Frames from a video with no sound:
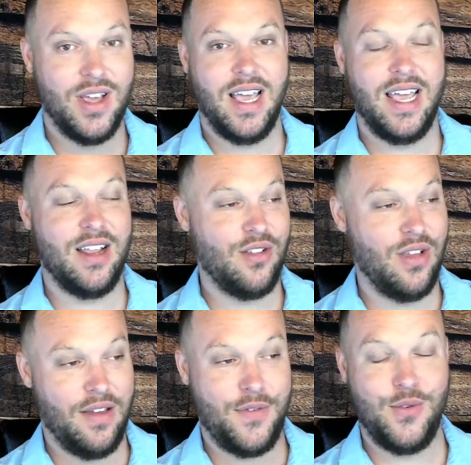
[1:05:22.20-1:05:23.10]
And
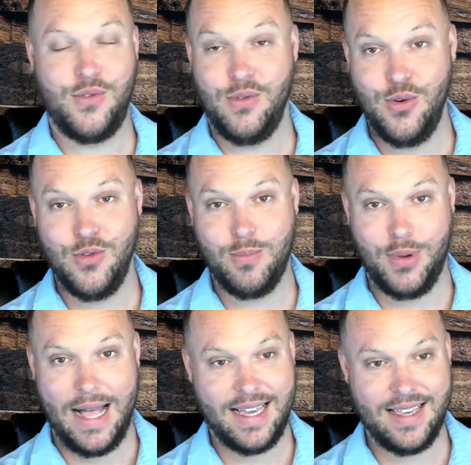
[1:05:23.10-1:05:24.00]
if you use
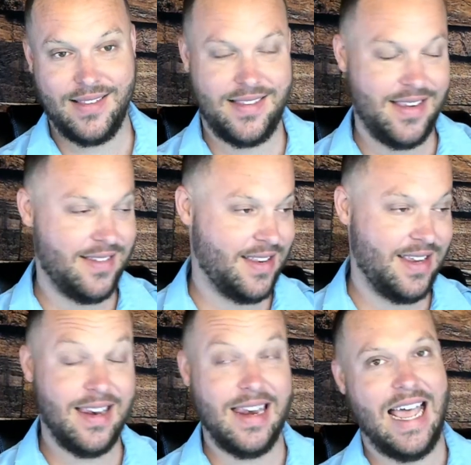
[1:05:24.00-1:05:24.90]
blackened
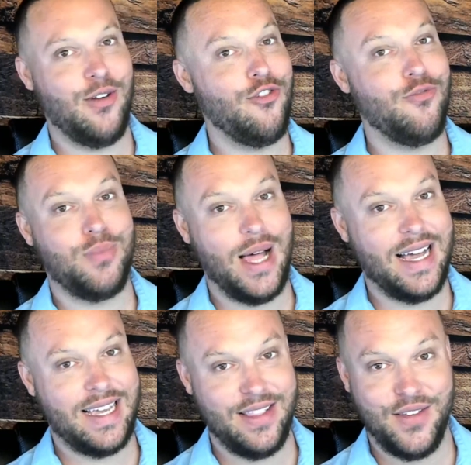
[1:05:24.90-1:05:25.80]
seasoning, now you've
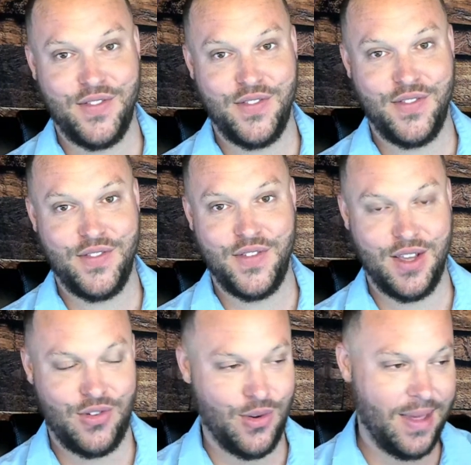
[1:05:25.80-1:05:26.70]
blackened the fish. So
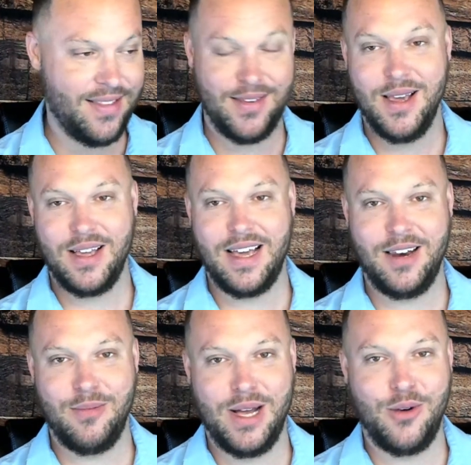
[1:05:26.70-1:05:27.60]
that's kind
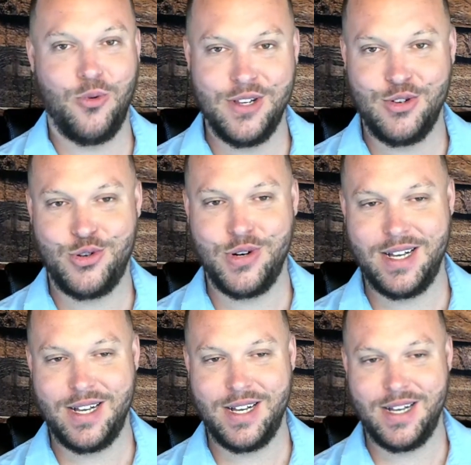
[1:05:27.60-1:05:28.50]
of my one trick
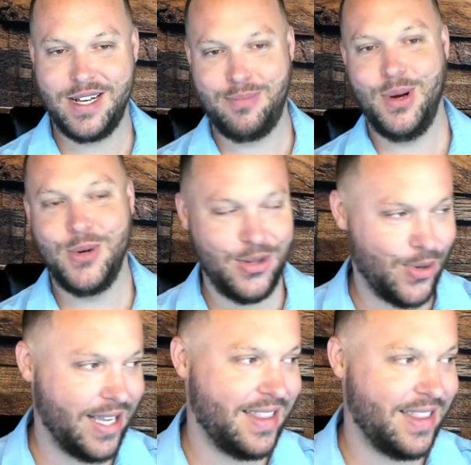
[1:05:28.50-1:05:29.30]
pony right there